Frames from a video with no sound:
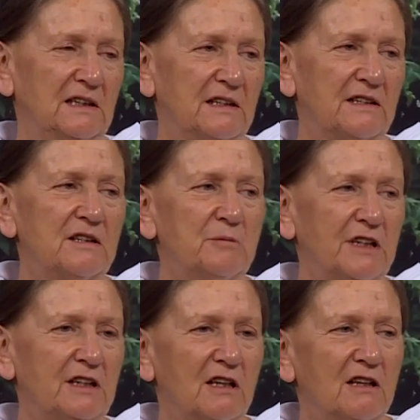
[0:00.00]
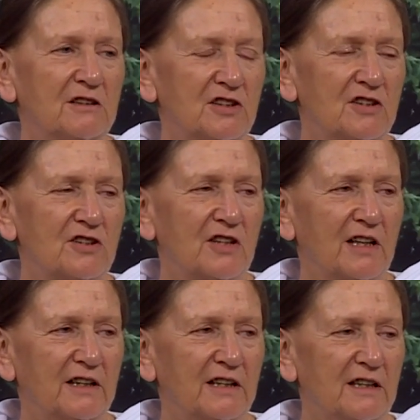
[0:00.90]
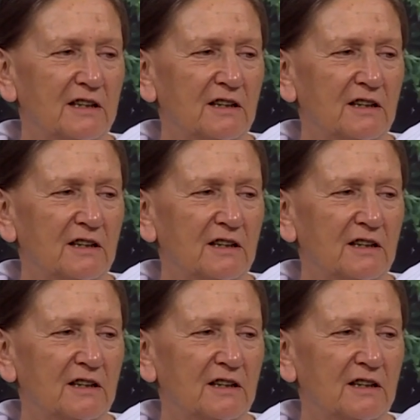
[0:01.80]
There are many cultures like that.